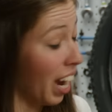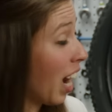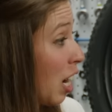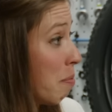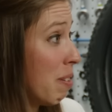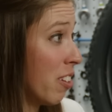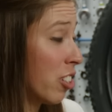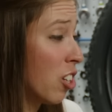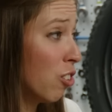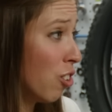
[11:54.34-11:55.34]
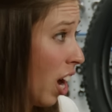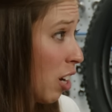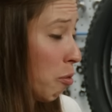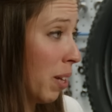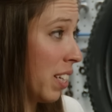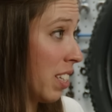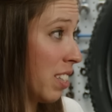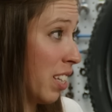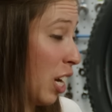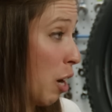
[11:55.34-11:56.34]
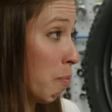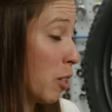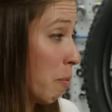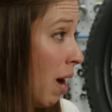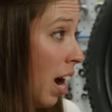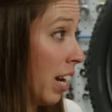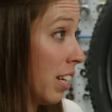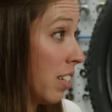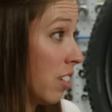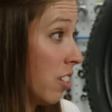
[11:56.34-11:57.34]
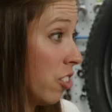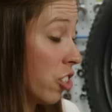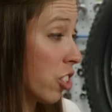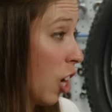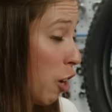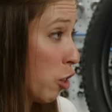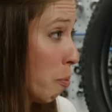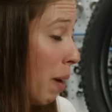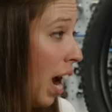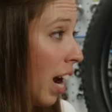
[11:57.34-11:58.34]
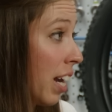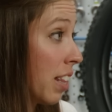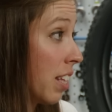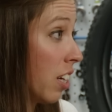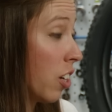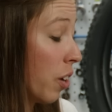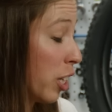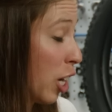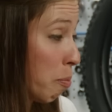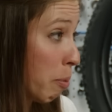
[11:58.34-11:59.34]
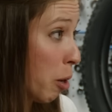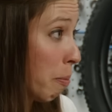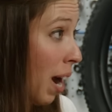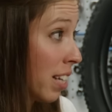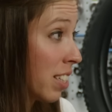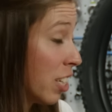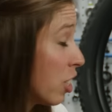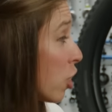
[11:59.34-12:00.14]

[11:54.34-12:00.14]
yeah, I mean, there's a lot of places that come to mind just off the bat. I think going down Burro Pass, it's